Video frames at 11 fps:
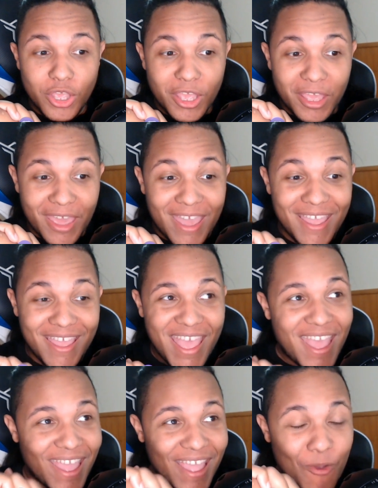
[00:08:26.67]
It
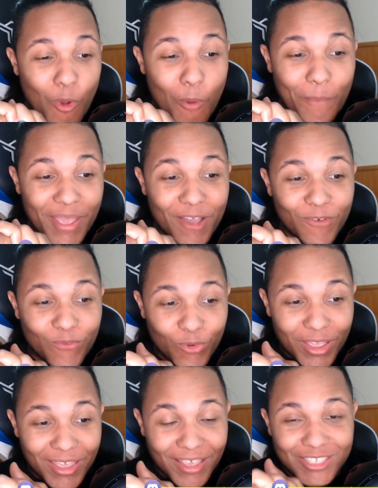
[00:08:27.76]
will be a
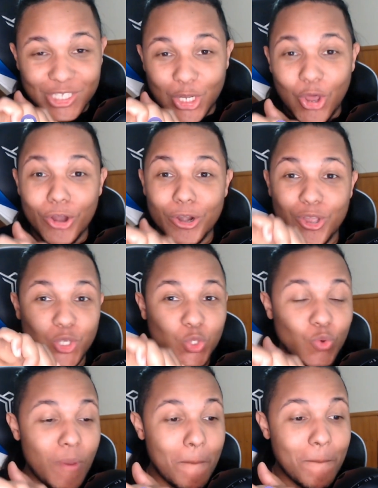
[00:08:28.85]
freaking slaughter. Could
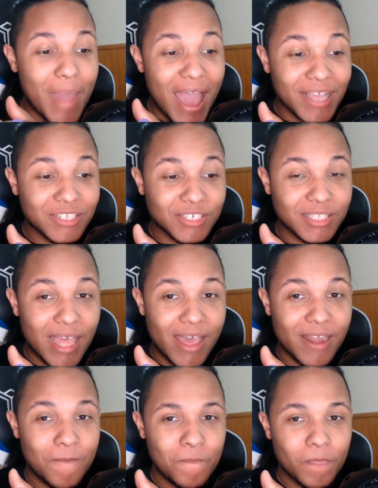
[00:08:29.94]
you imagine
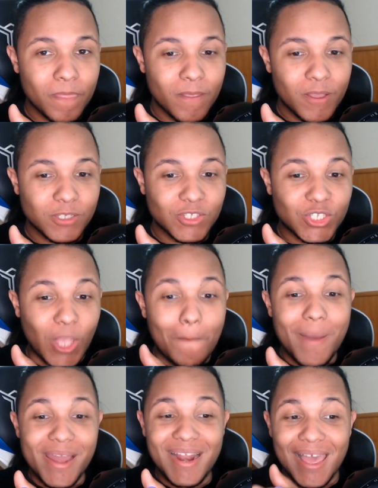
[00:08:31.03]
that?
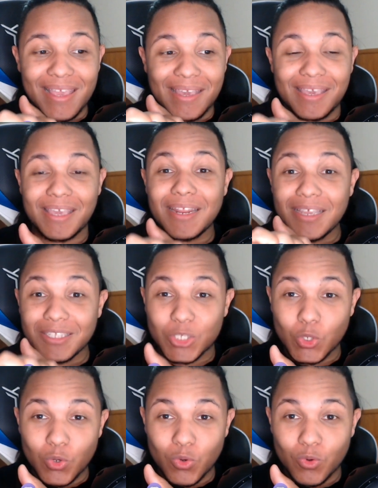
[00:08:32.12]
Somebody like
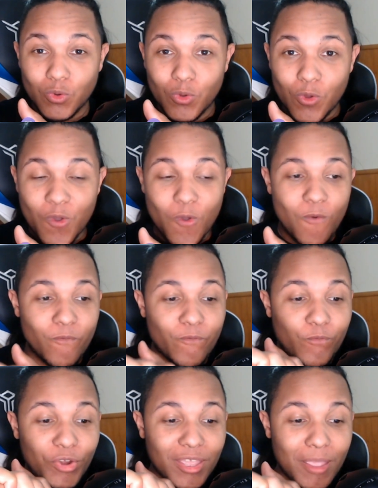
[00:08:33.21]
Kirutsugu
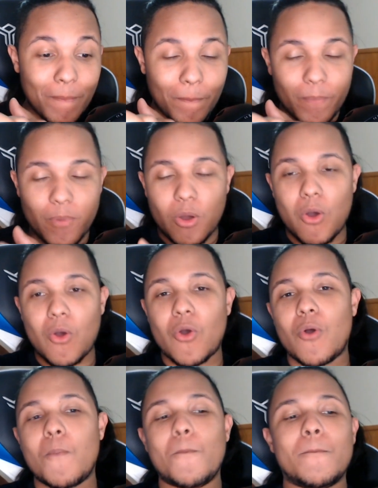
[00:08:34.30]
freaking,
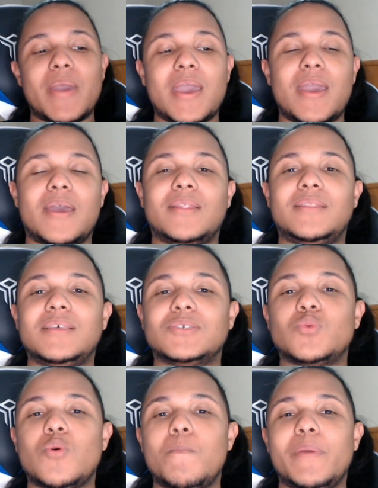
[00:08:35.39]
oh man, this
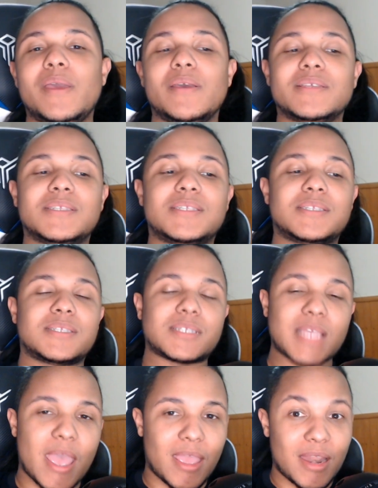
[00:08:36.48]
will be
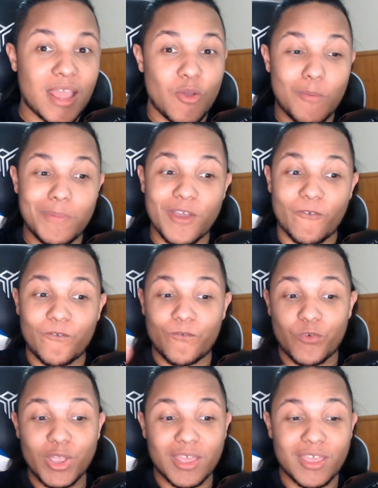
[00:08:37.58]
insane. It will be a
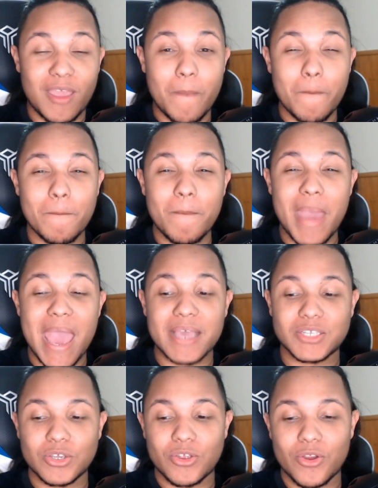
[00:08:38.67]
freaking
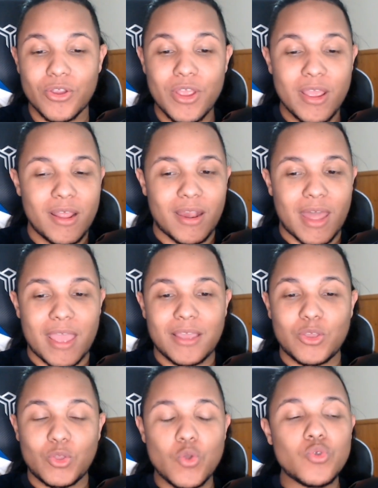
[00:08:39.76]
massacre. Like,
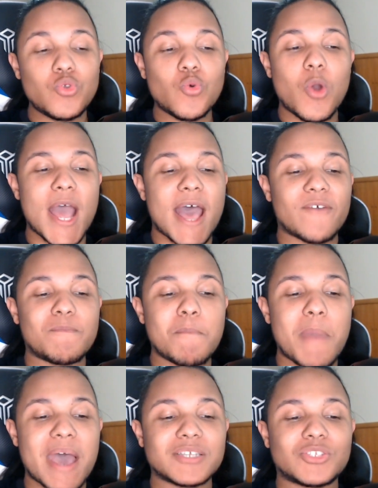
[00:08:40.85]
you will have
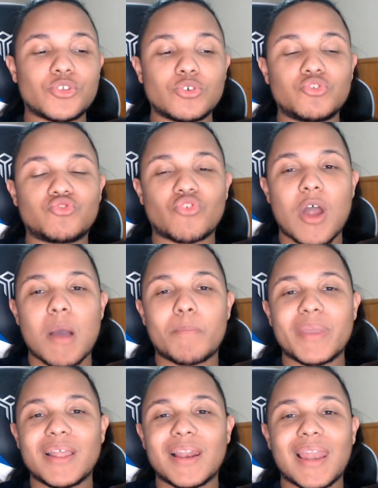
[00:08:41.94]
master
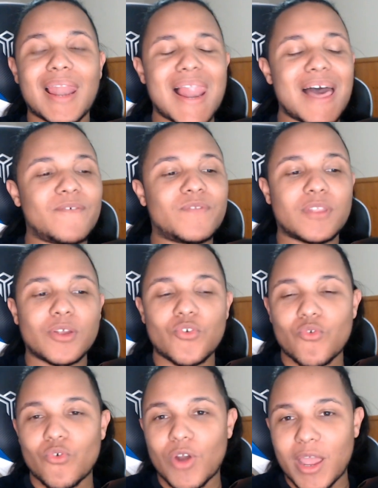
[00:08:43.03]
dropping left and
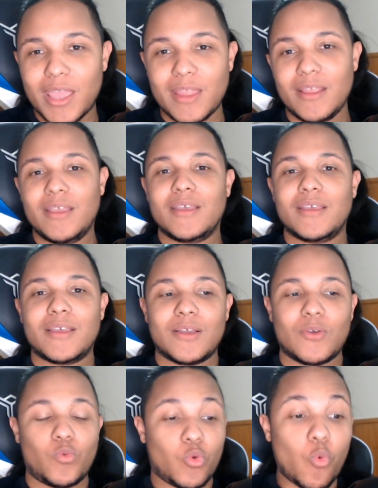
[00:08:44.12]
right.
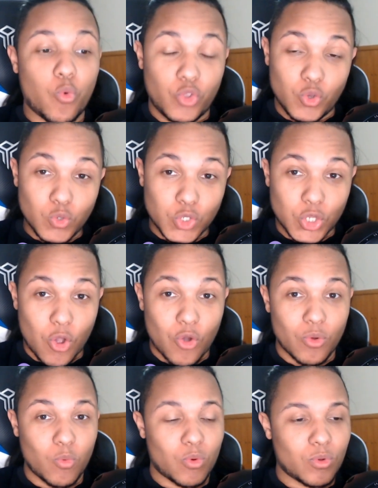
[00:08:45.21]
You
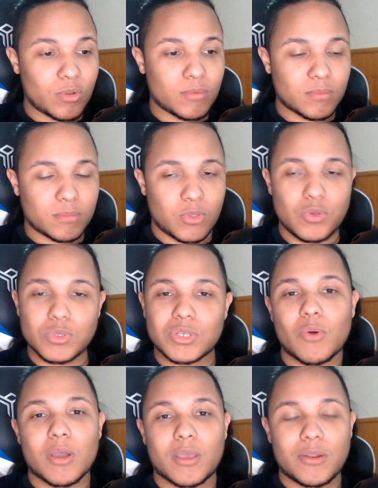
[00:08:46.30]
saw what
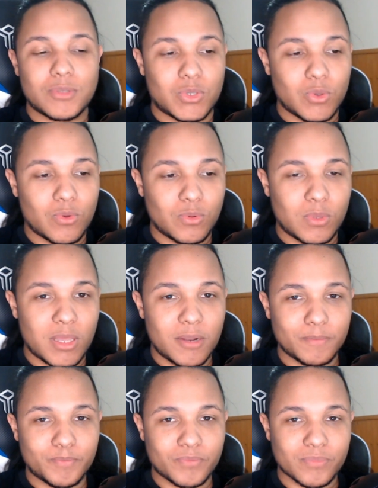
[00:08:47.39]
Kirutsugu
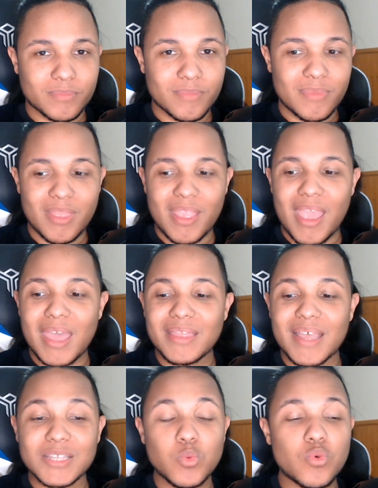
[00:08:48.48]
did, and
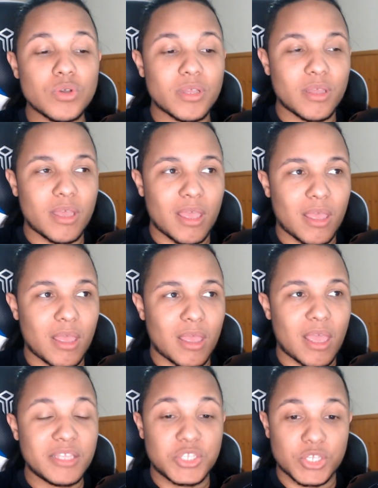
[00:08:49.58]
that's what
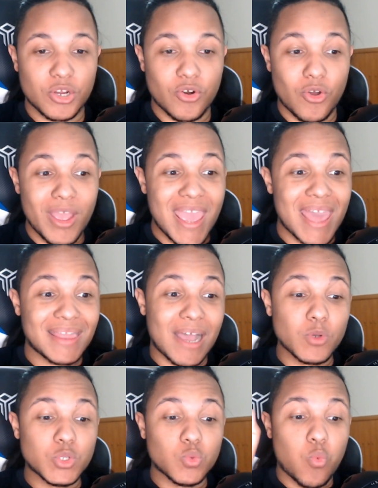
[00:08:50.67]
in Zero, and that
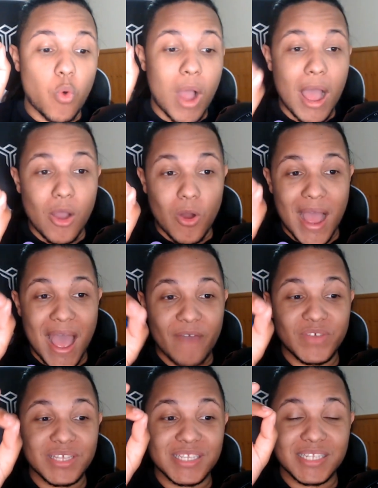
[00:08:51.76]
was while
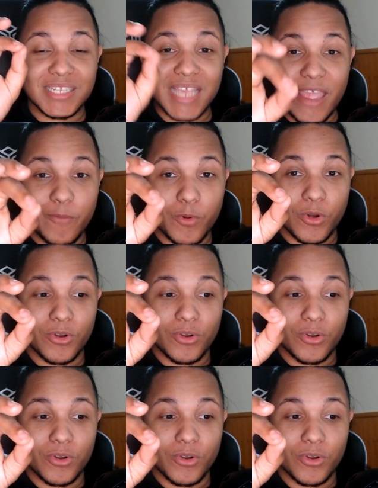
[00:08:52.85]
having Saber.